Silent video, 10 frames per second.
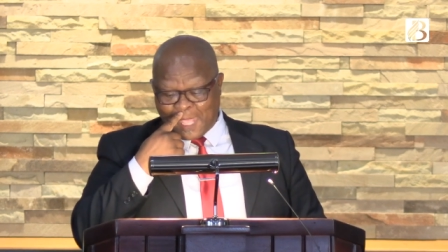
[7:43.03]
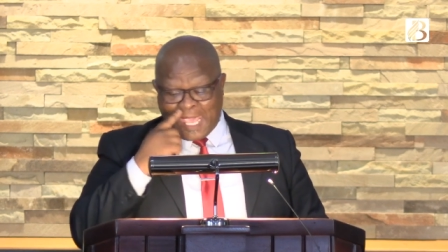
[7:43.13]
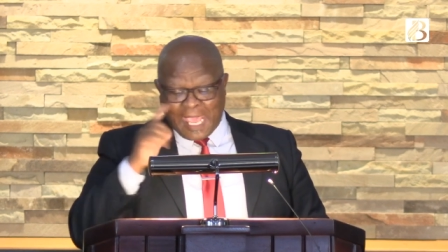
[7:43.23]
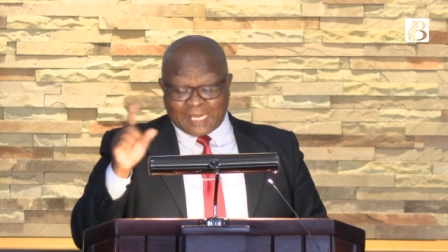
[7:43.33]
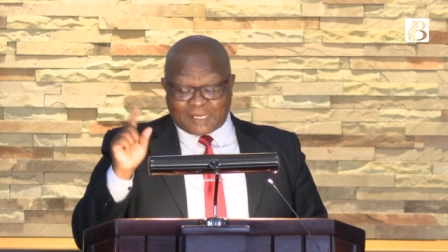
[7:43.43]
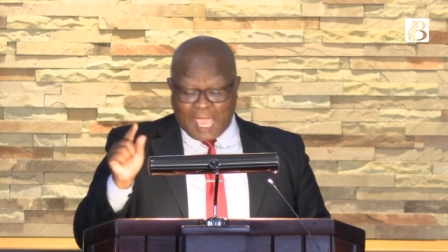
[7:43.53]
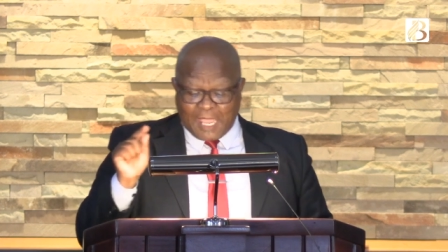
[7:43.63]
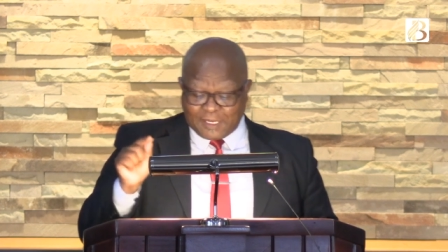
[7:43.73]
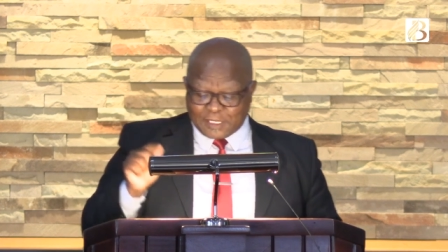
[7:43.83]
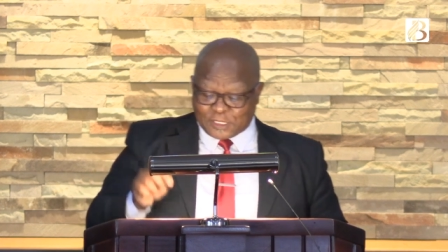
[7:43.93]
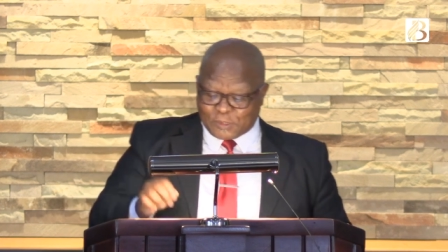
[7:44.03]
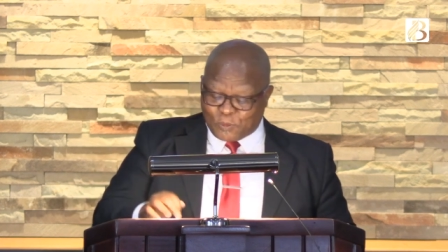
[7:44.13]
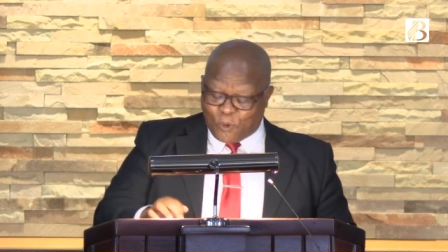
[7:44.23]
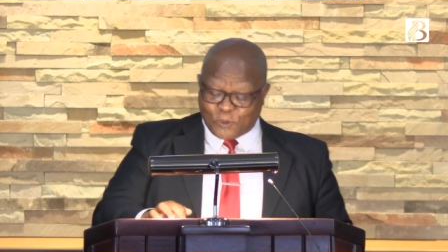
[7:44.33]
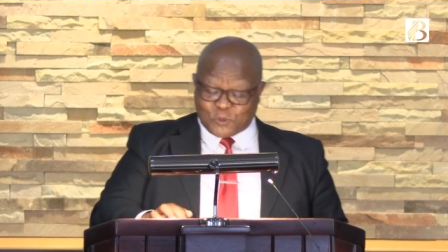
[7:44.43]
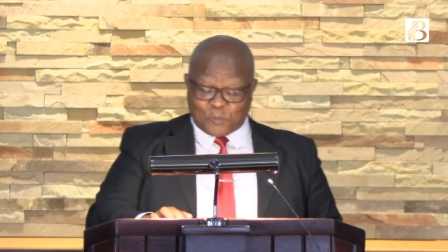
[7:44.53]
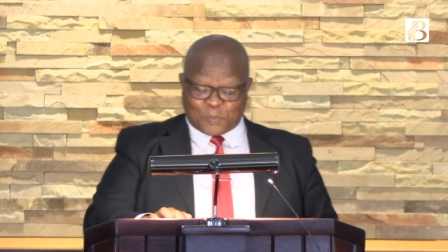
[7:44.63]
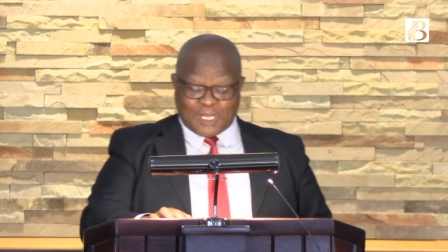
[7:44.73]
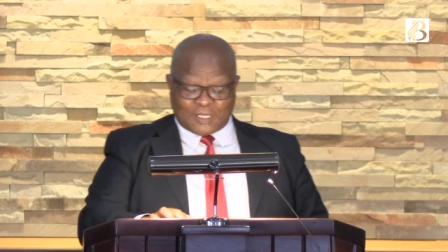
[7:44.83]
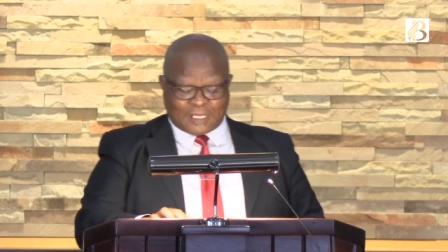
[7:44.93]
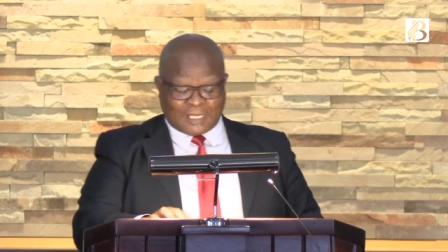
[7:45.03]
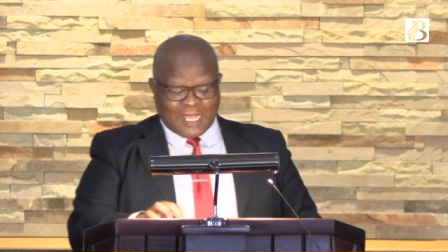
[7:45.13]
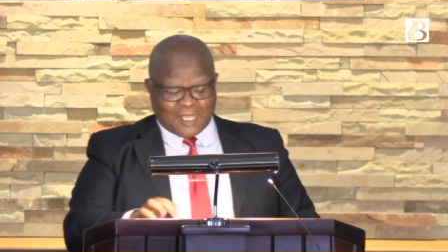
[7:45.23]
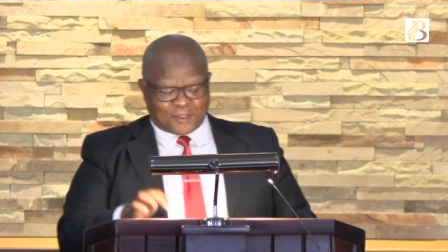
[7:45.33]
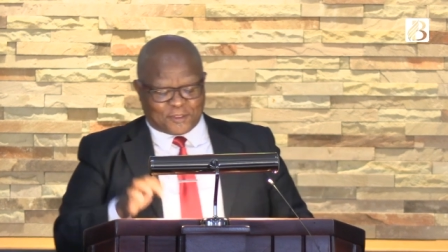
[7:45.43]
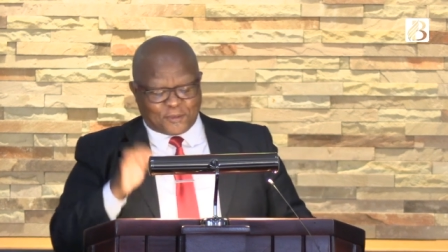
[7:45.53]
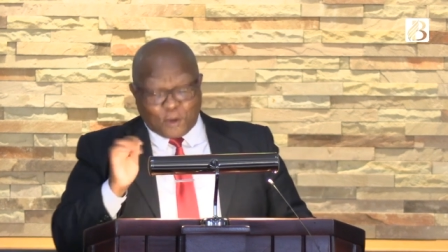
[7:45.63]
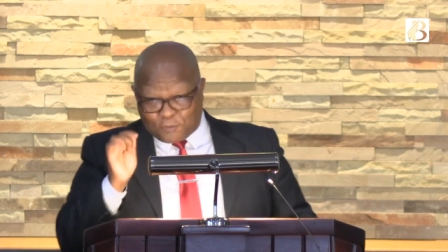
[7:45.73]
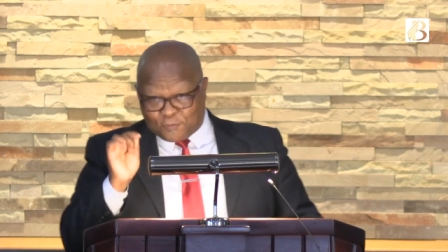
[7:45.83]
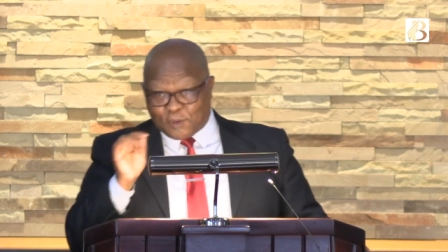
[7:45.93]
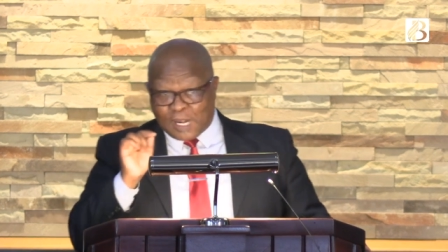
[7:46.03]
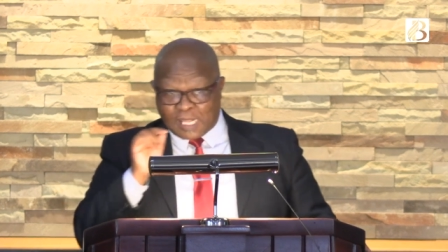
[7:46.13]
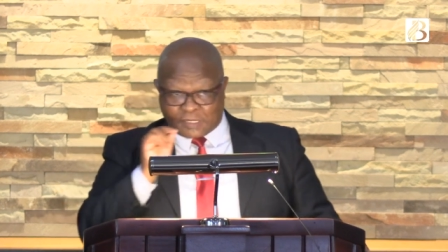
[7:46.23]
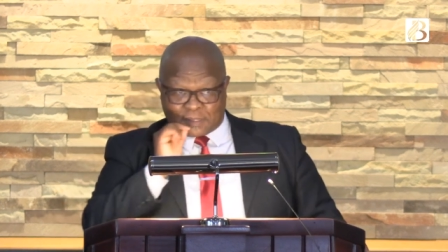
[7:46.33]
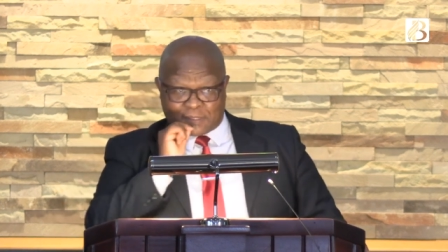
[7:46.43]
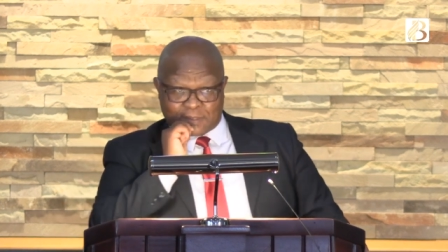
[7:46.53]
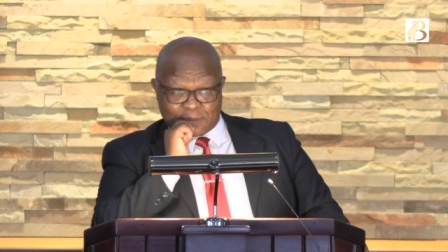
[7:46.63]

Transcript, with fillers: And kindness could also be that thoughtfulness.